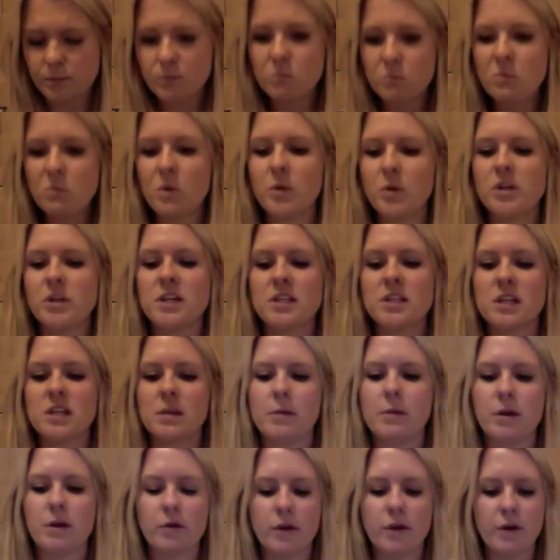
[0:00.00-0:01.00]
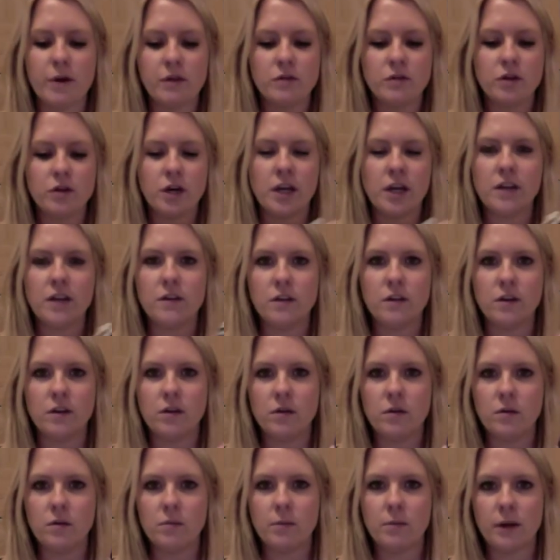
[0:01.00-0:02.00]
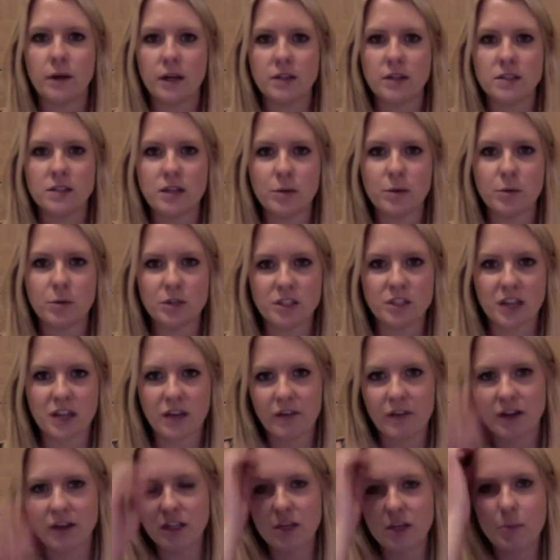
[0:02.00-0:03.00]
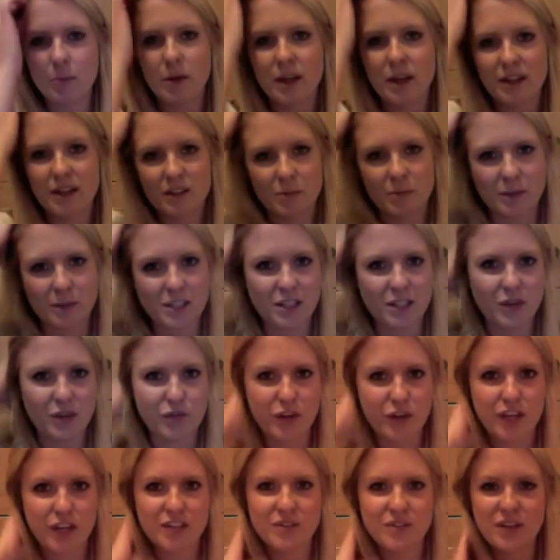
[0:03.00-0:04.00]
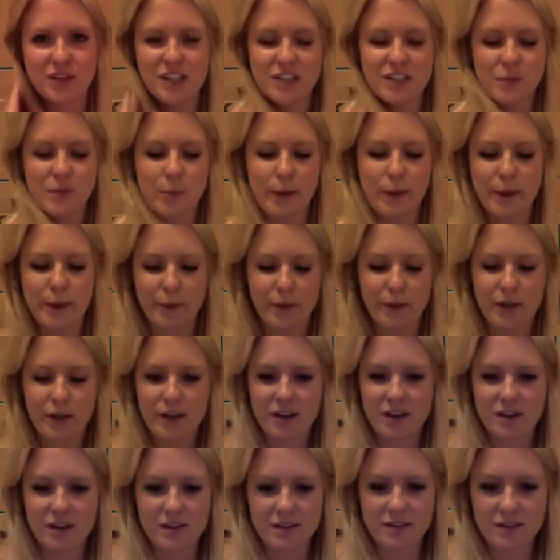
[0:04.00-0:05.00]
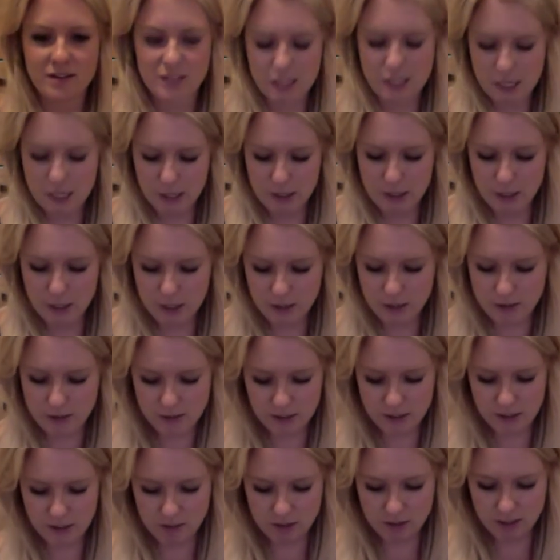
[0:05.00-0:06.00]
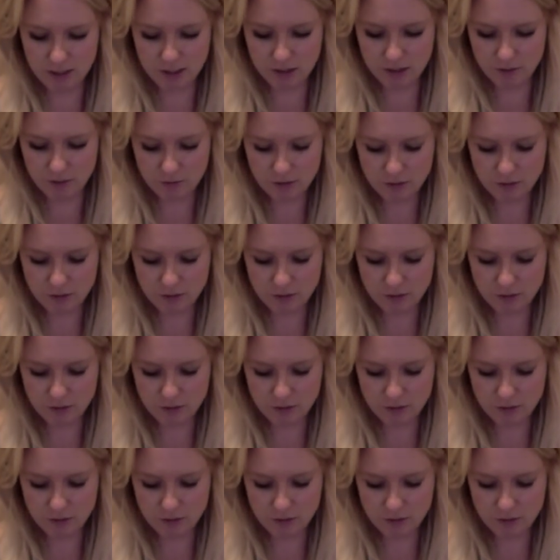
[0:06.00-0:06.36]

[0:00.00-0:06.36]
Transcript: Which actually, I mean, although I've tried 2 magnetic nail polishes, I haven't actually applied it to myself yet, so I need to go play with it and see how it goes doing it myself.